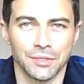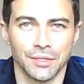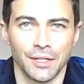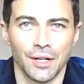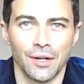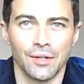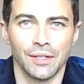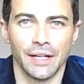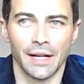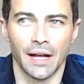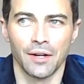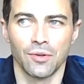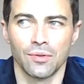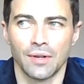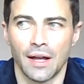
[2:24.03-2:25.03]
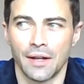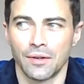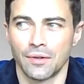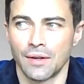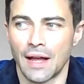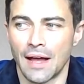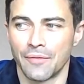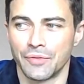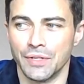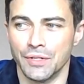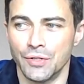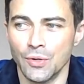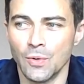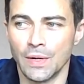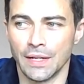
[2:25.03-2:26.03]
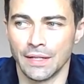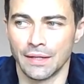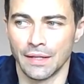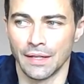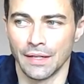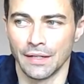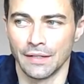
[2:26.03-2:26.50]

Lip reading: like I don't have to do anything.